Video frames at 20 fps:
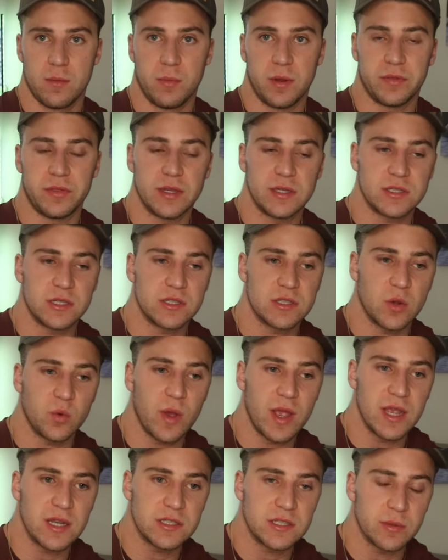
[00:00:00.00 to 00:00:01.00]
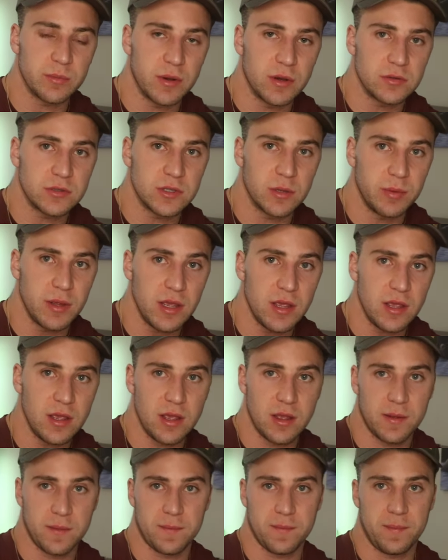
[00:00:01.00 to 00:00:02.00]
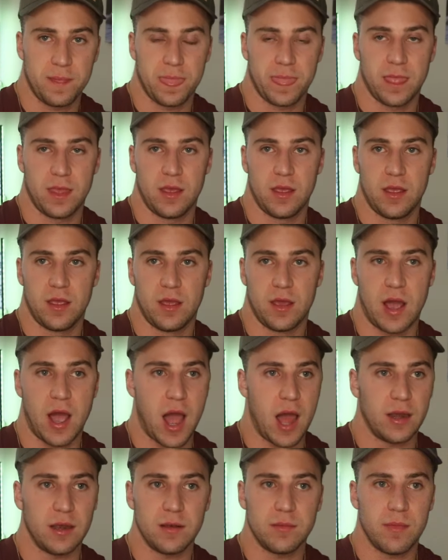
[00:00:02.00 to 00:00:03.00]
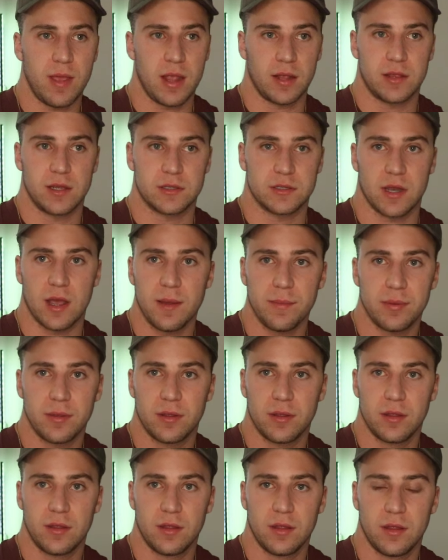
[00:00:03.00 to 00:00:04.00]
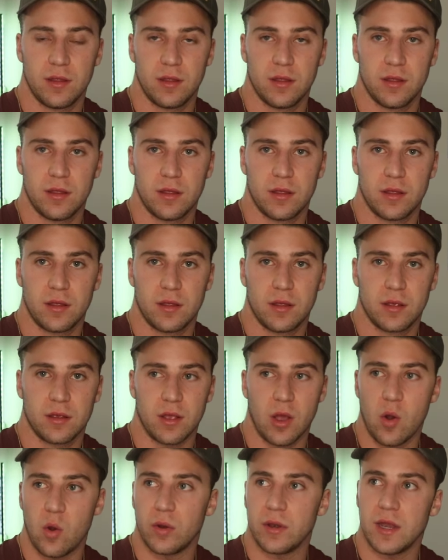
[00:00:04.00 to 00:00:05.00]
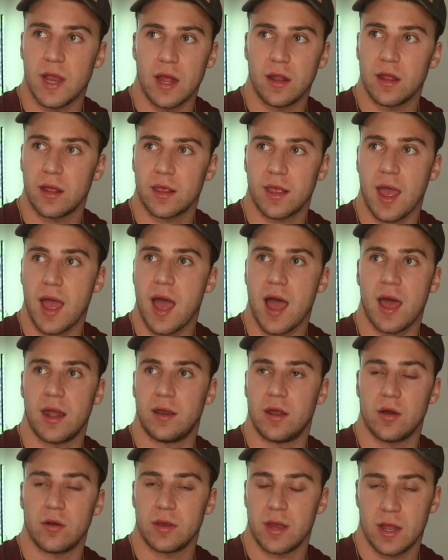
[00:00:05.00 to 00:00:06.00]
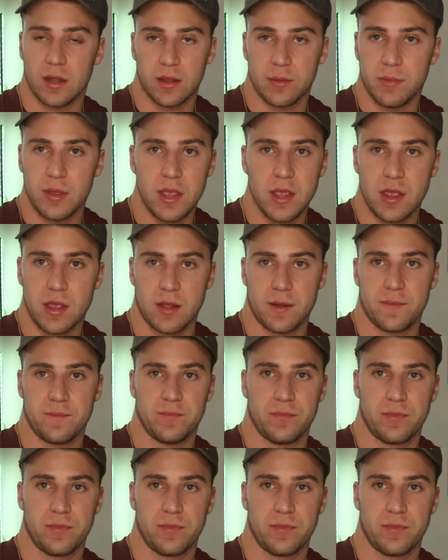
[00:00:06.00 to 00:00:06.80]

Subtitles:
But this is the way it's supposed to be. I didn't make this up. Go and yell at God. Don't yell at me.